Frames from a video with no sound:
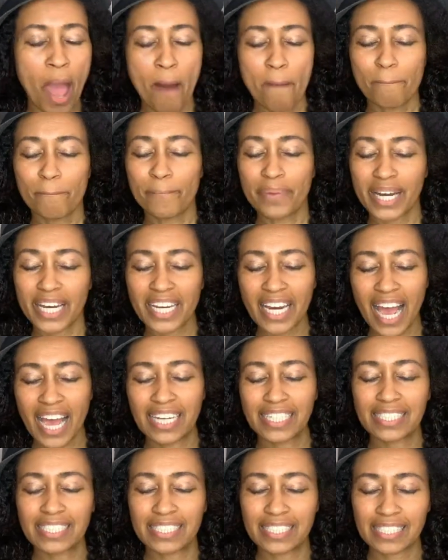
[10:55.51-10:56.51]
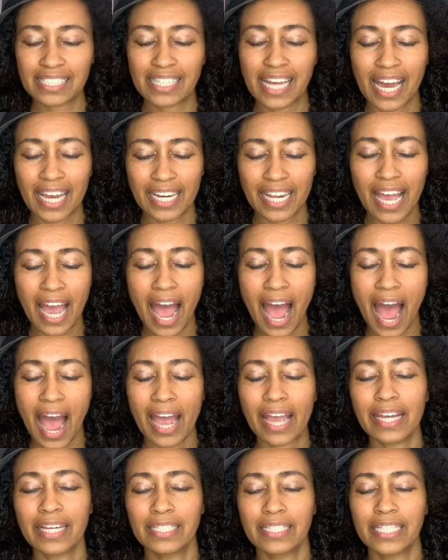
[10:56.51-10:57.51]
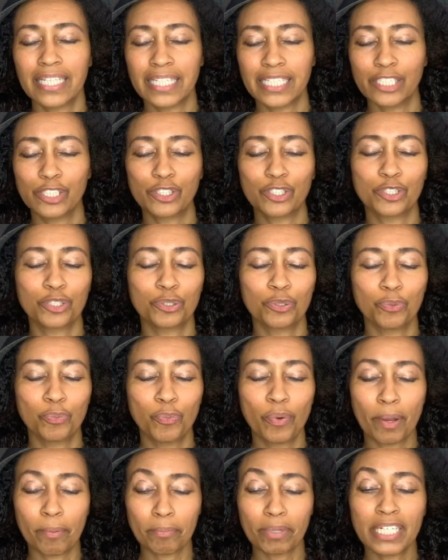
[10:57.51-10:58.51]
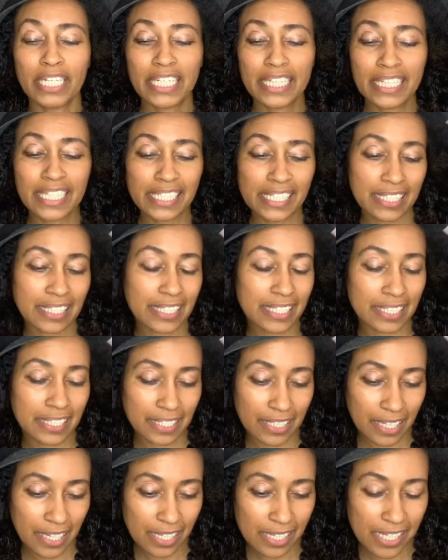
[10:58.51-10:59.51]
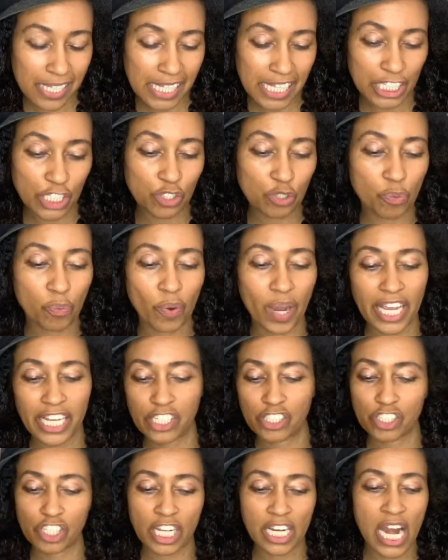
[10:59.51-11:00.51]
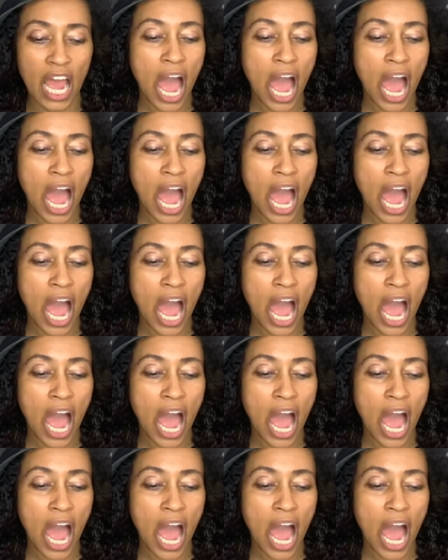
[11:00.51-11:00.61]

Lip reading: but I decided I need to remedy this situation.